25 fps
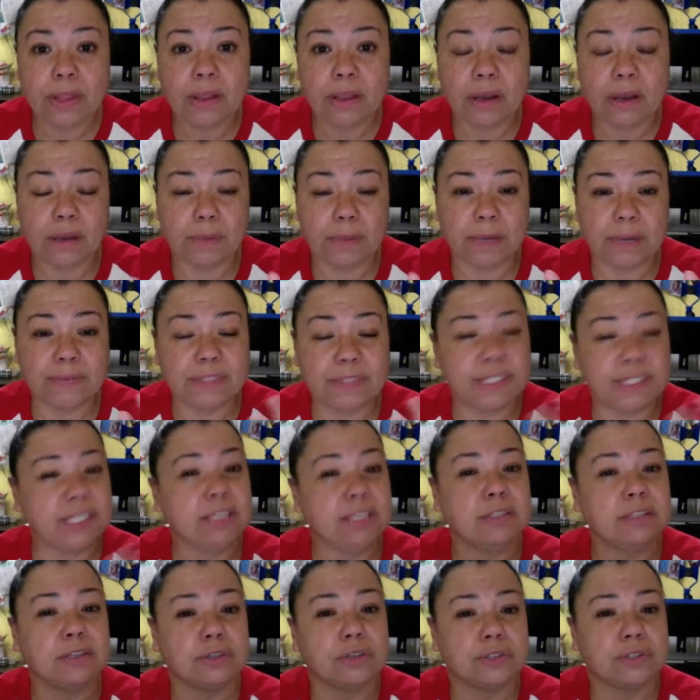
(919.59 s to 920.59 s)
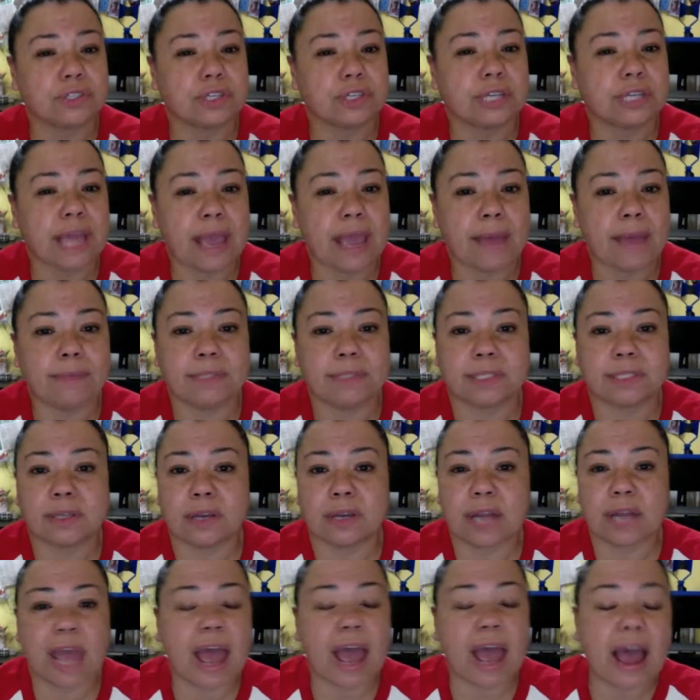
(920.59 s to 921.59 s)
I've seen those on
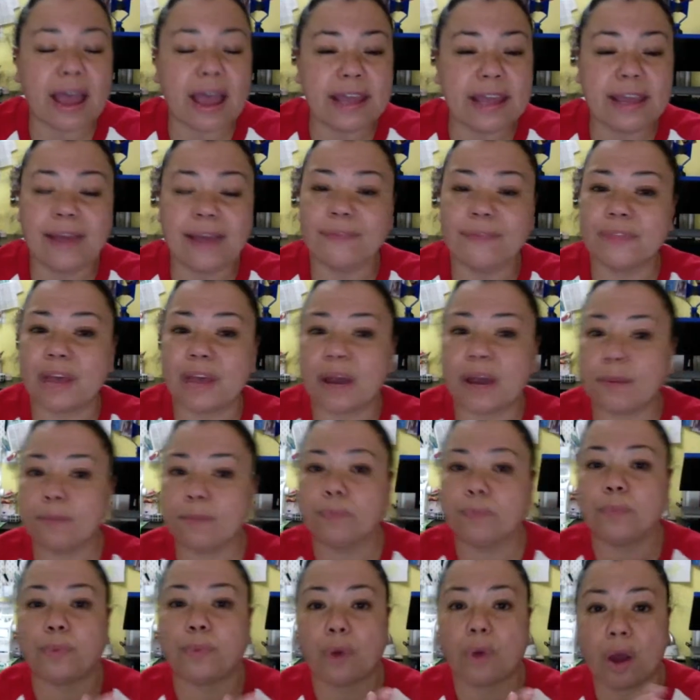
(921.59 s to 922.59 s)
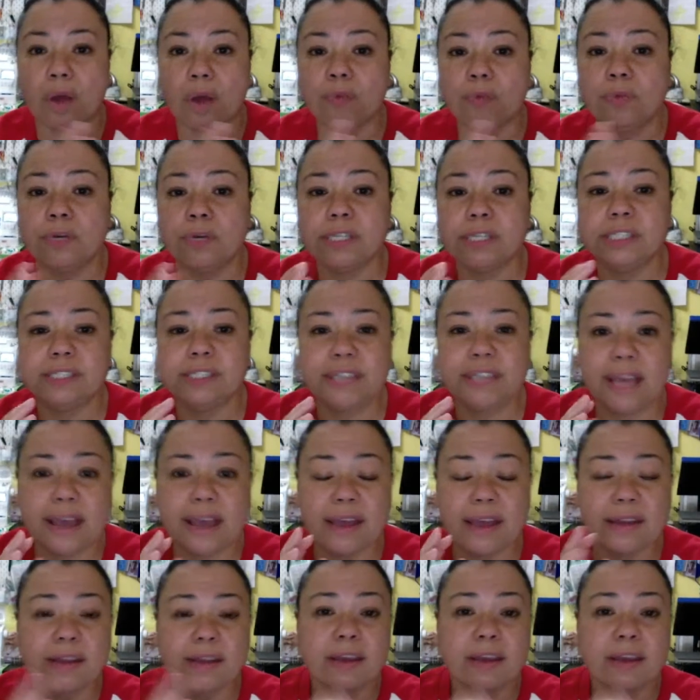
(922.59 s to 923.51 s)
Amazon. I have not bought one yet,